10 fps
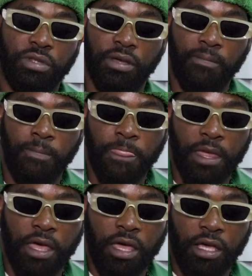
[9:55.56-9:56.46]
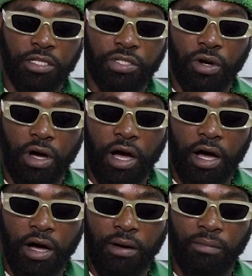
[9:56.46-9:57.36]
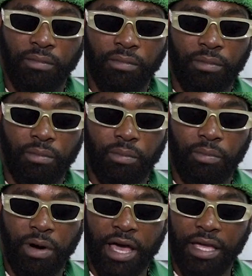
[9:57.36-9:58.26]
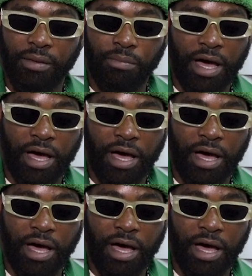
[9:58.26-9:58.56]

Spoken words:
with them. So by